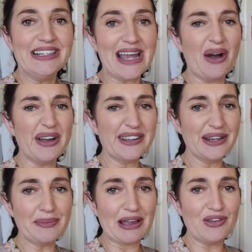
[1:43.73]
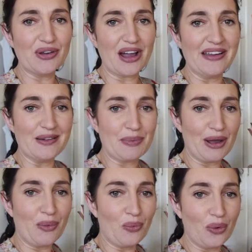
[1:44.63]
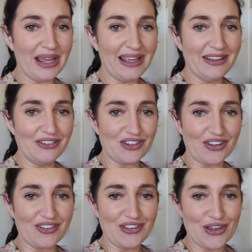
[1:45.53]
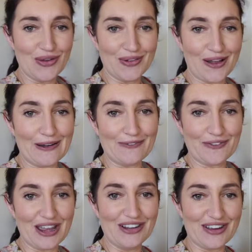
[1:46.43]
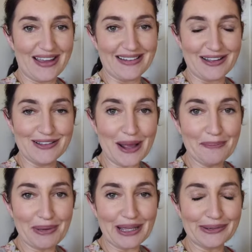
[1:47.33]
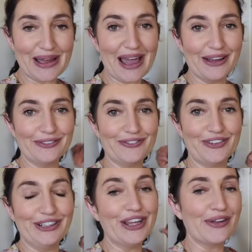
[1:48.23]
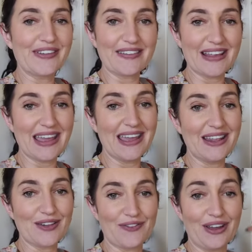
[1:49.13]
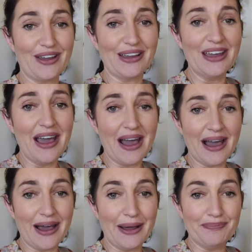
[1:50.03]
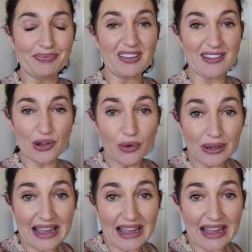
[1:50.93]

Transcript: Now, I don't know about you guys, but we just use our fridge as a dumping ground for notices, for school